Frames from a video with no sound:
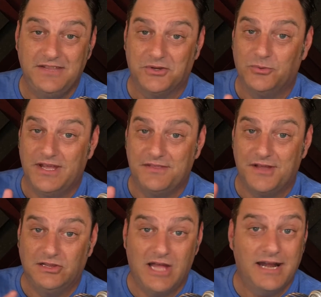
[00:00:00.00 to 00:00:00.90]
either with
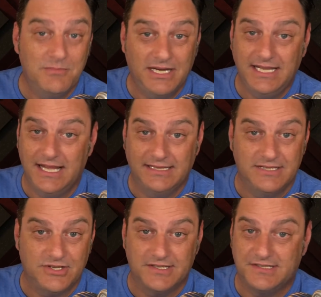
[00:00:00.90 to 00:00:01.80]
a lot of money and they
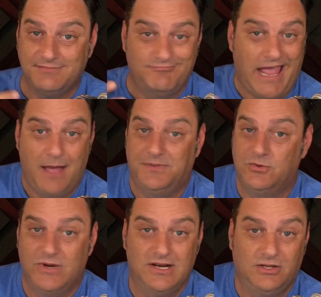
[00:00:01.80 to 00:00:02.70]
just happen
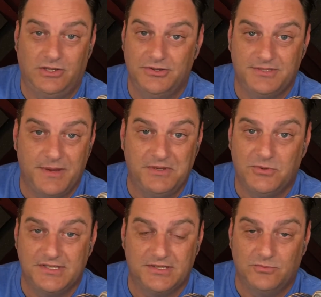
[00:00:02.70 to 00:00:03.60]
to wear clothes maybe
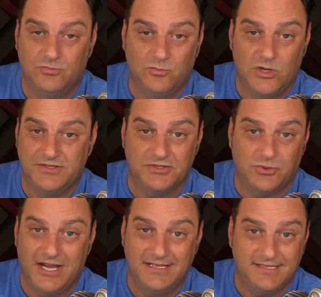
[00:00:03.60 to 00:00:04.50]
once or
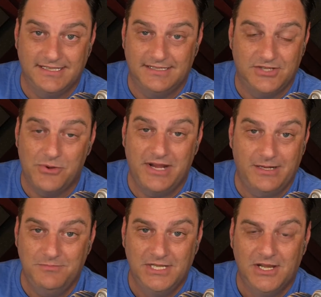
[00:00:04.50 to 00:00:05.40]
twice and then donate
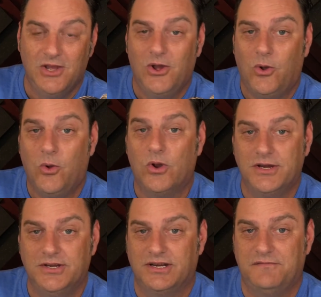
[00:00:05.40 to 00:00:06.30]
them, or
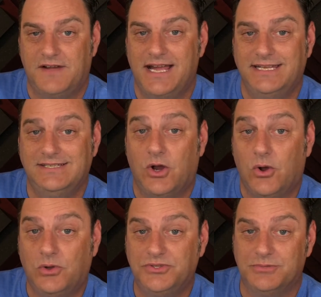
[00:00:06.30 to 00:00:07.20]
you're going to find
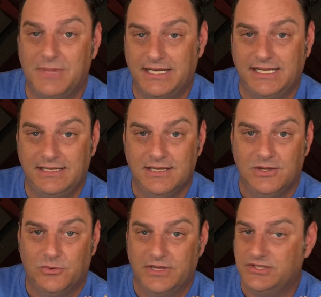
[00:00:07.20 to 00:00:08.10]
older money
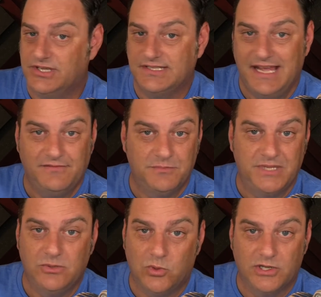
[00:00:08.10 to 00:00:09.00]
where they just have a
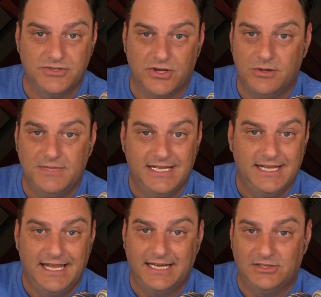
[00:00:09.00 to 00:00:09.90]
big wardrobe
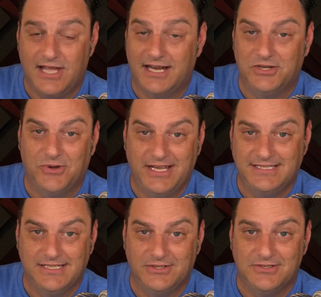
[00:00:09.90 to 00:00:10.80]
and a lot of great
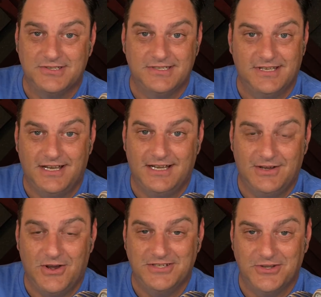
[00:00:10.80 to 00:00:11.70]
deals
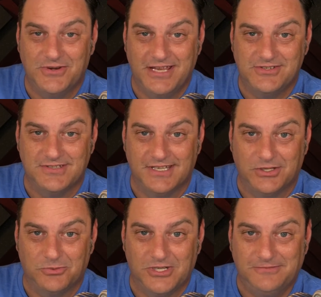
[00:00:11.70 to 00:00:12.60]
on donations at
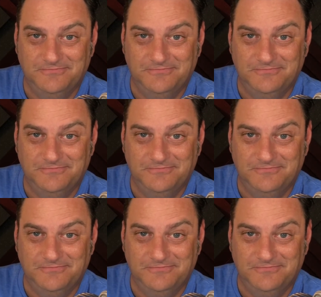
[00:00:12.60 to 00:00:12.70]
Goodwill.